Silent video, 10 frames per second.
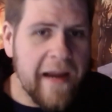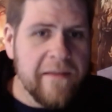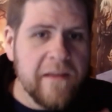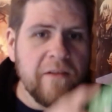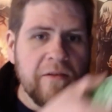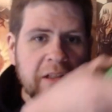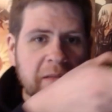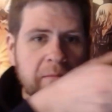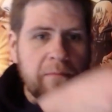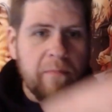And then you
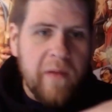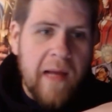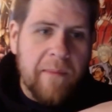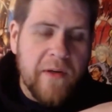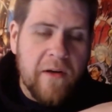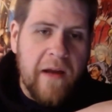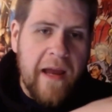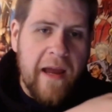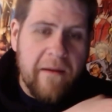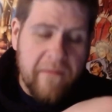just plop your
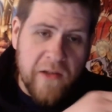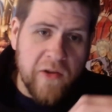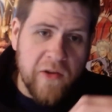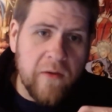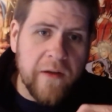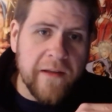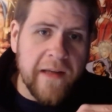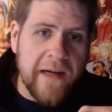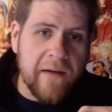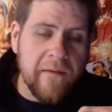controller in
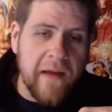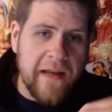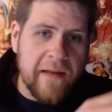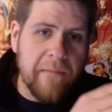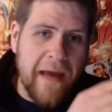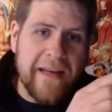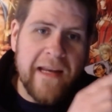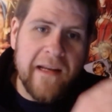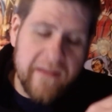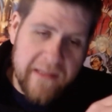there, and it
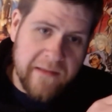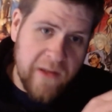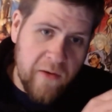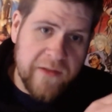magnetically